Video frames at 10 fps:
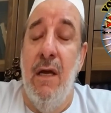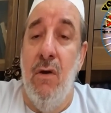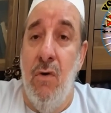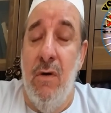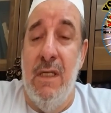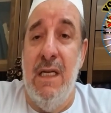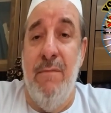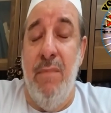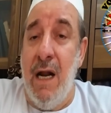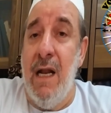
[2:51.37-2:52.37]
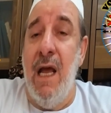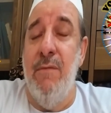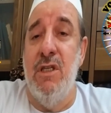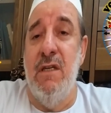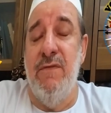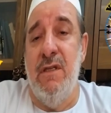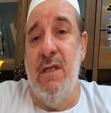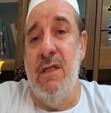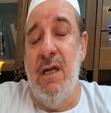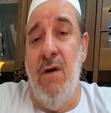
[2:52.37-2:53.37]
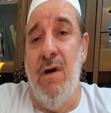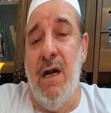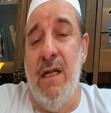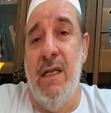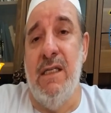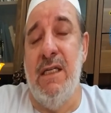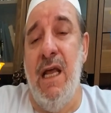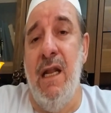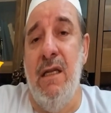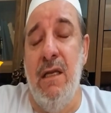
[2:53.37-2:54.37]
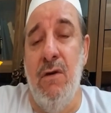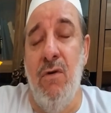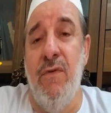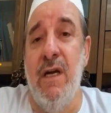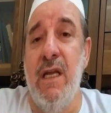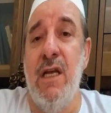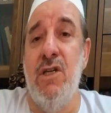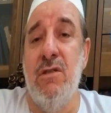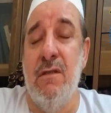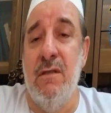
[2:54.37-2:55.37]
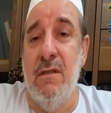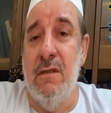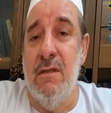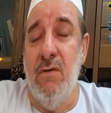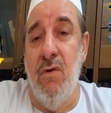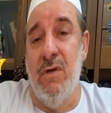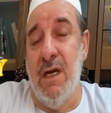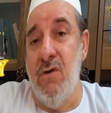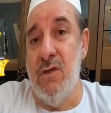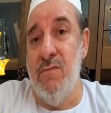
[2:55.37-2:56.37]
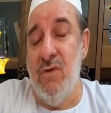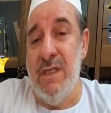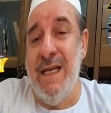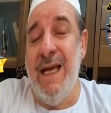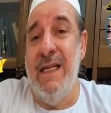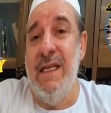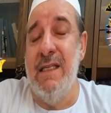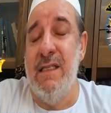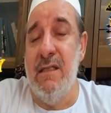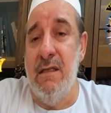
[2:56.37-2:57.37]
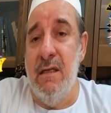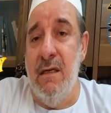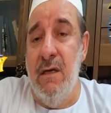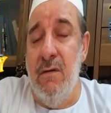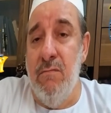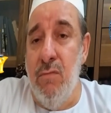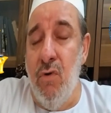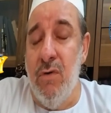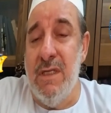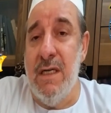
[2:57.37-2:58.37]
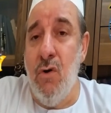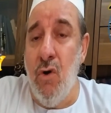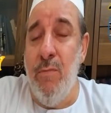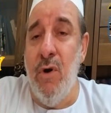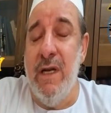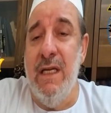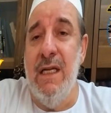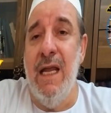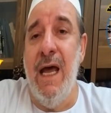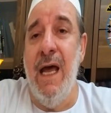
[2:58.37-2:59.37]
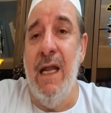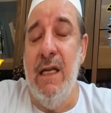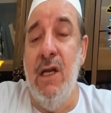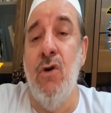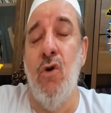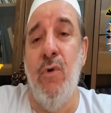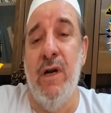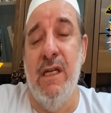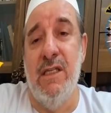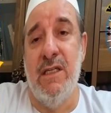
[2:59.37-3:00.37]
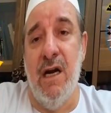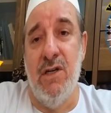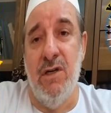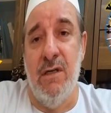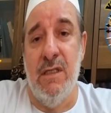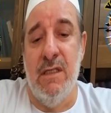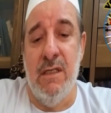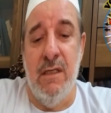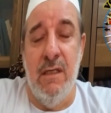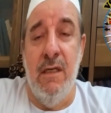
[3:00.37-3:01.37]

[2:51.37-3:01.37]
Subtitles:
cause a paradigm shift in our understanding of creation or the cosmos and its both corporeal and incorporeal structures,